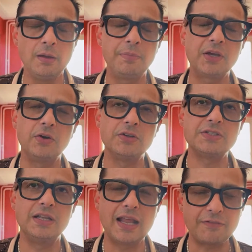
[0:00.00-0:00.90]

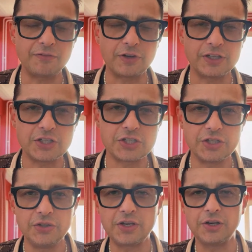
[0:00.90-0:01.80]
Because leverage,
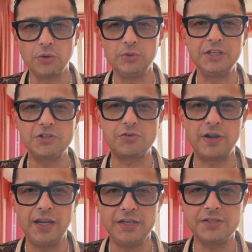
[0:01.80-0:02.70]
you can only
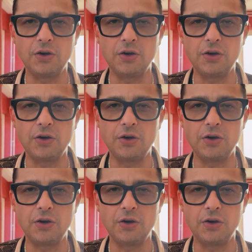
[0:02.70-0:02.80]
trade